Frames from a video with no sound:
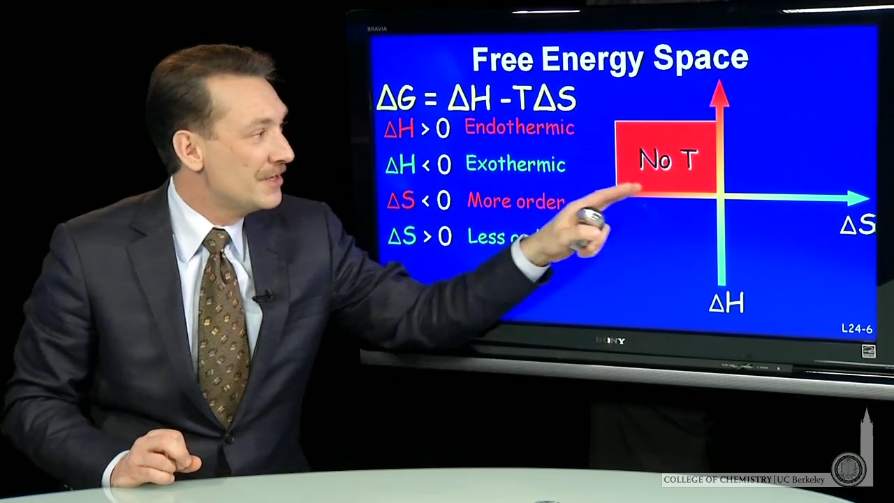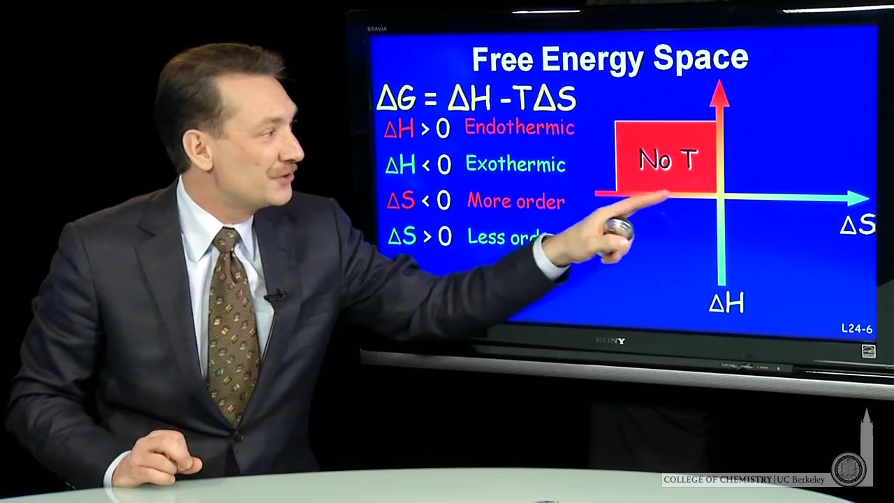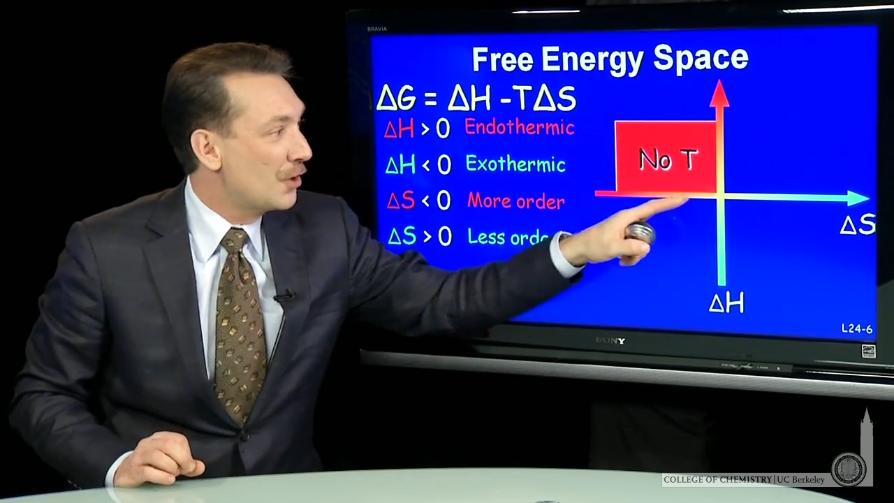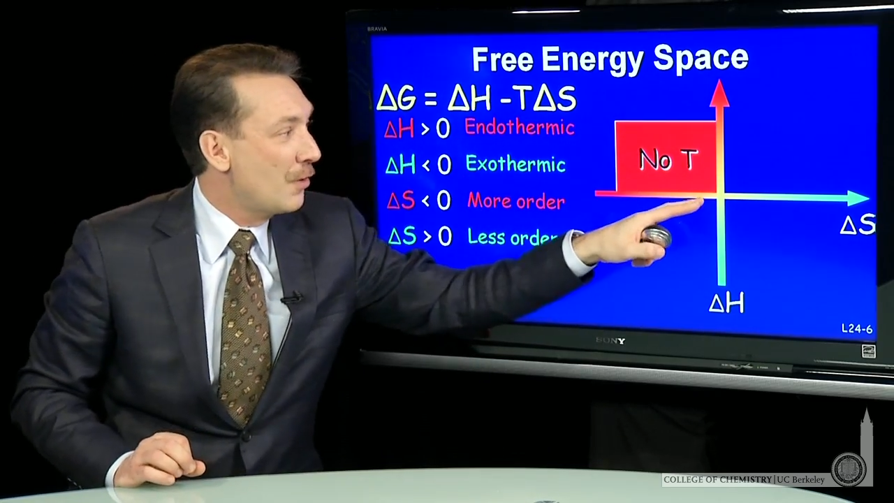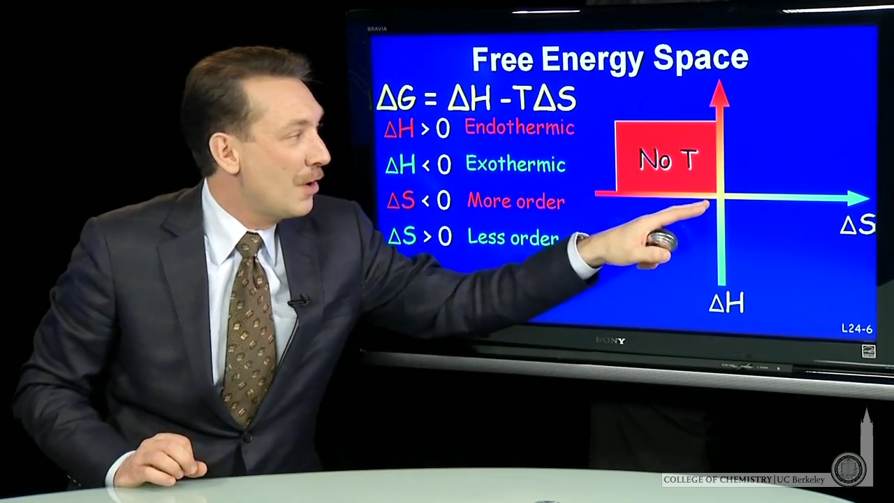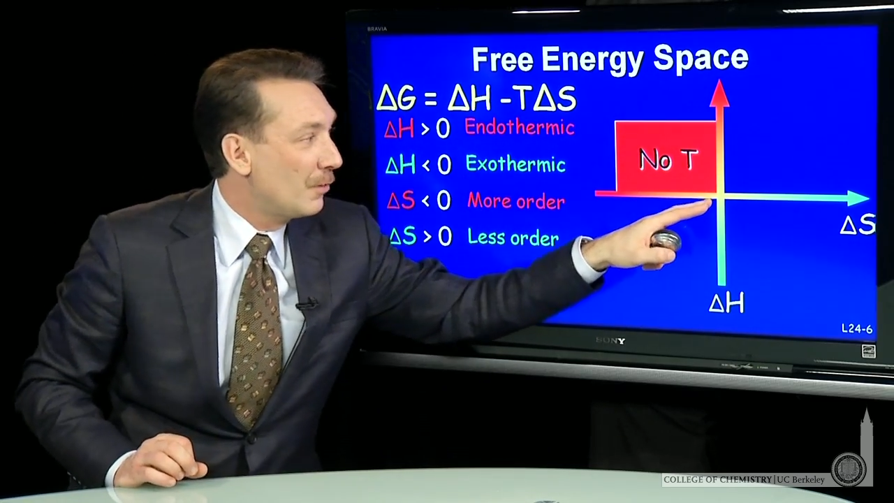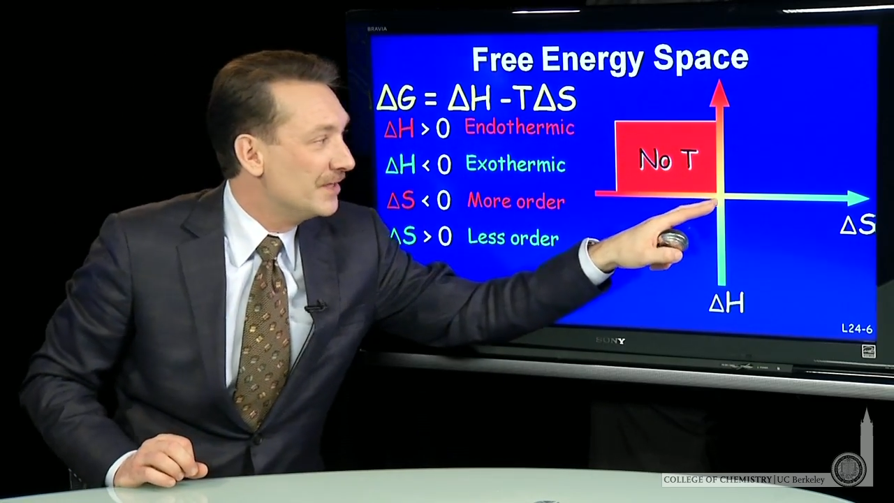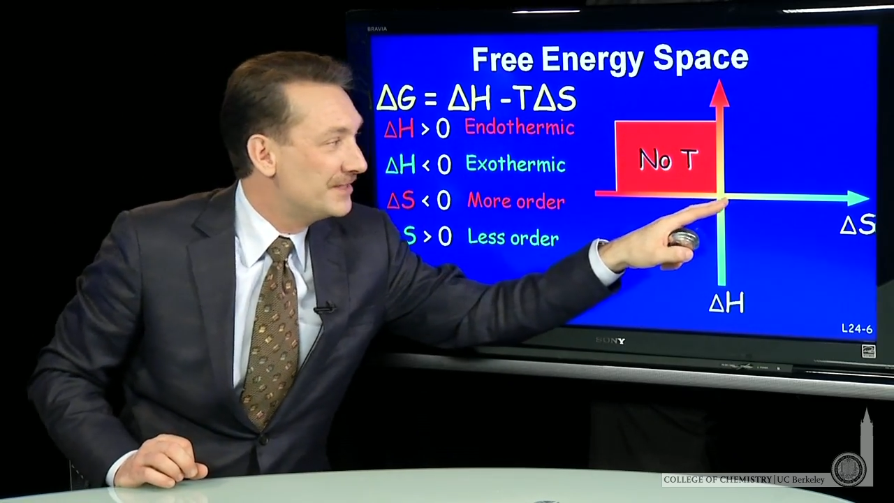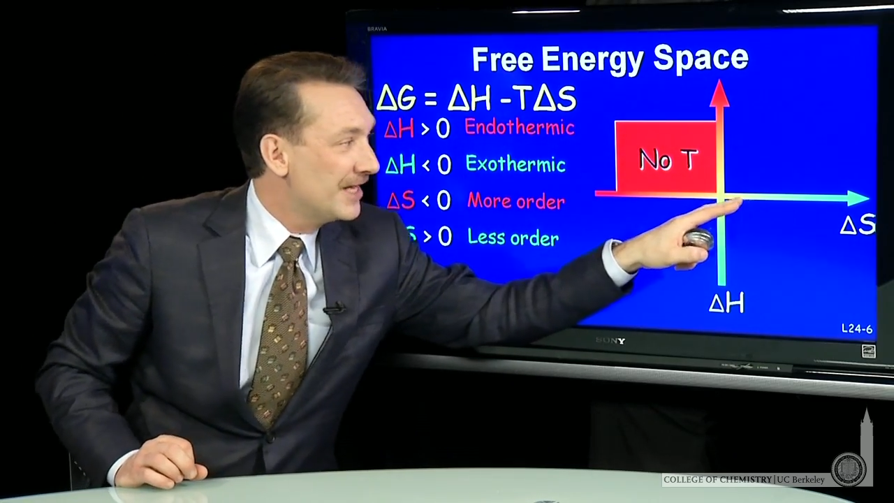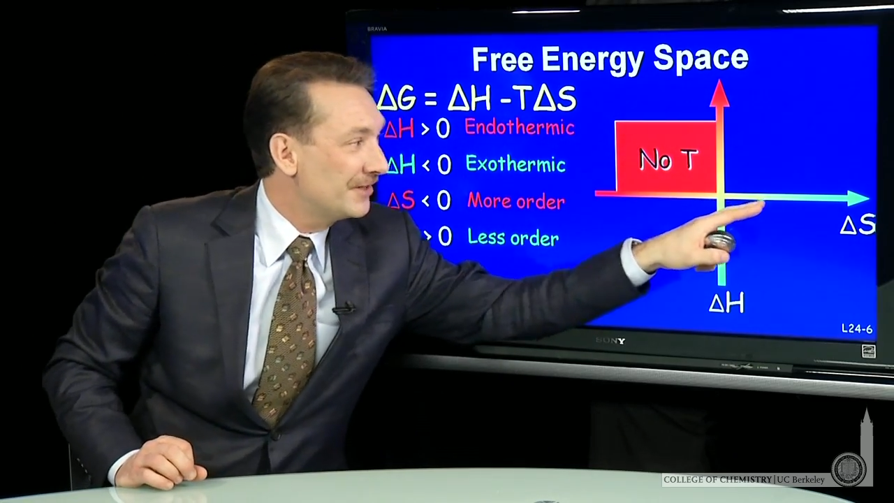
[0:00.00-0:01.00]
So
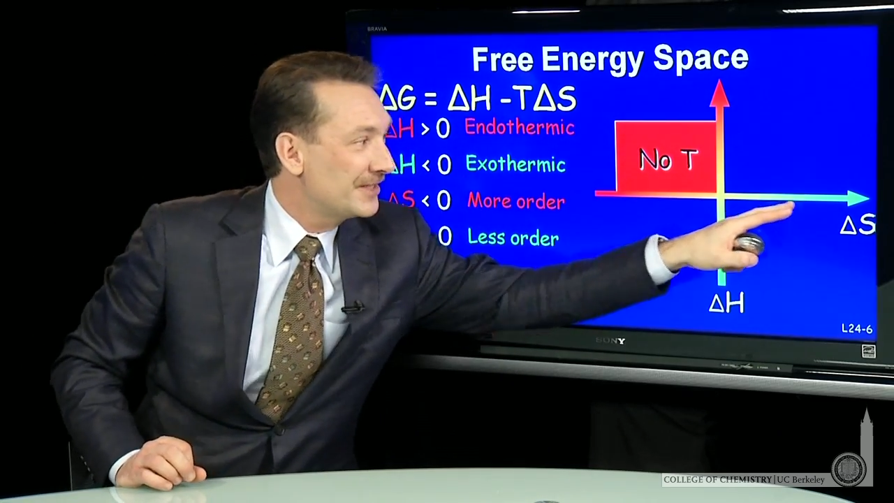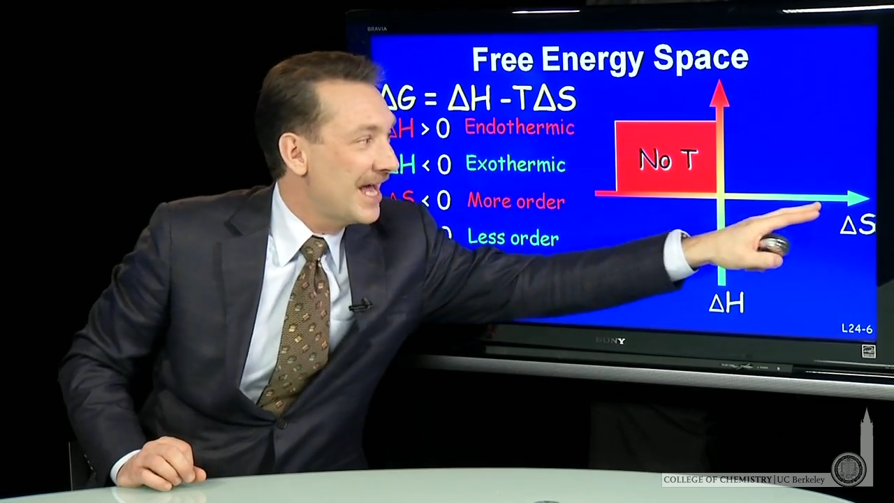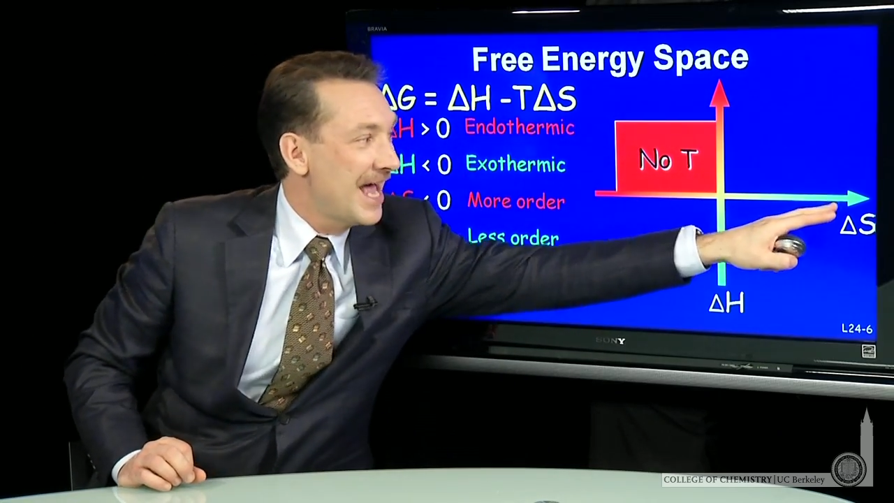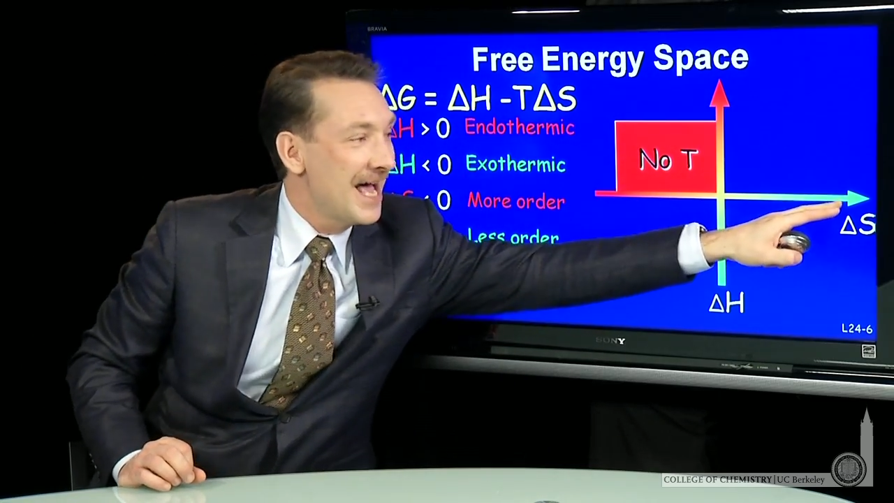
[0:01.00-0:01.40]
when delta